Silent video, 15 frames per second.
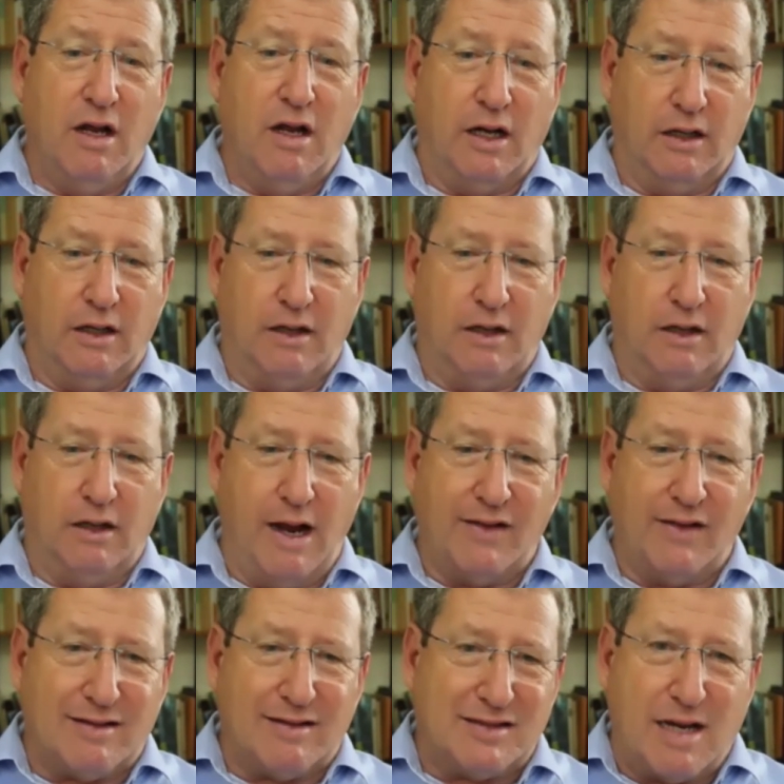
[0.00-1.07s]
And that the
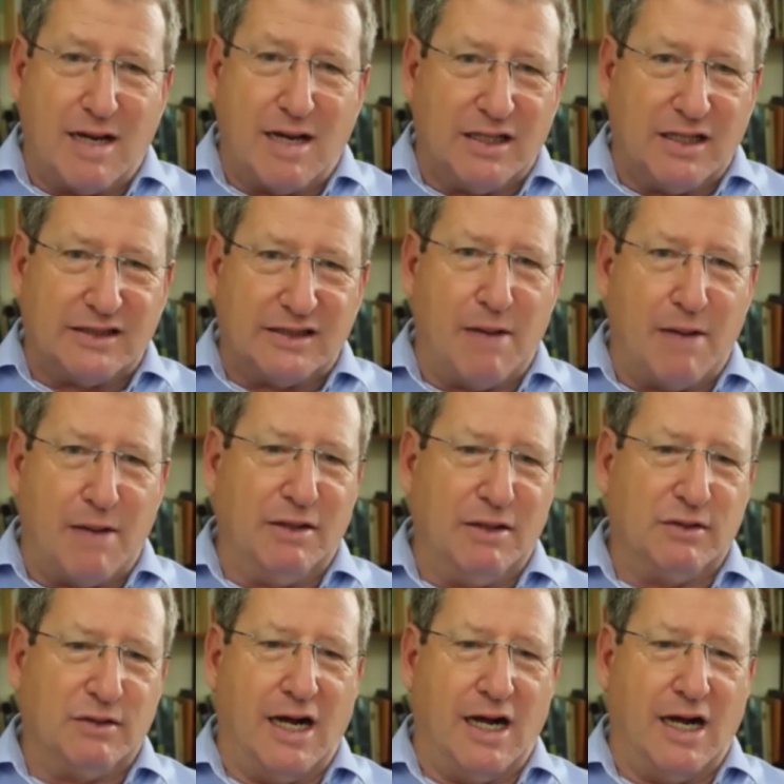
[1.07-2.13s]
same thing is happening with the
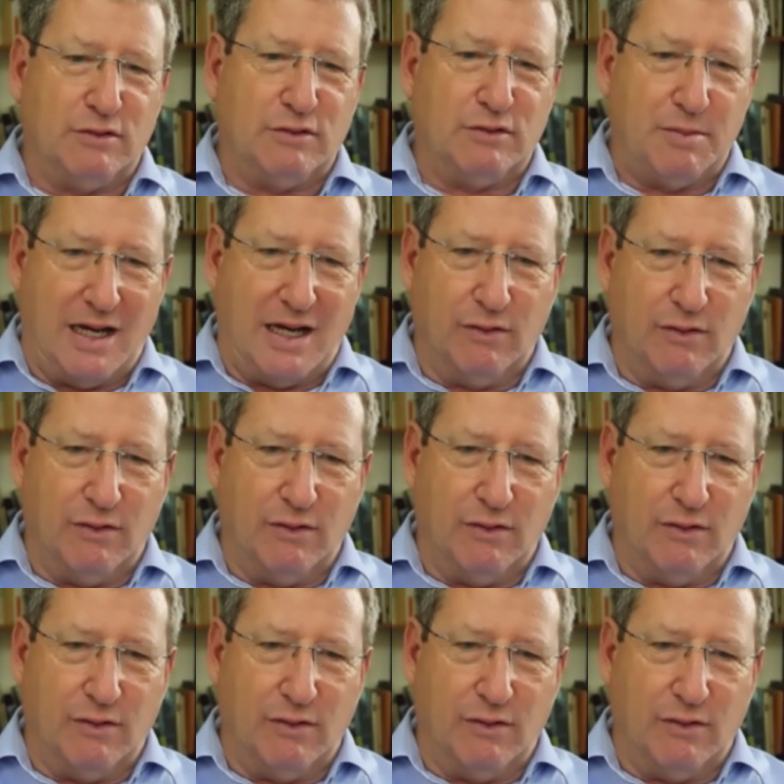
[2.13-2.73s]
guys with the batteries.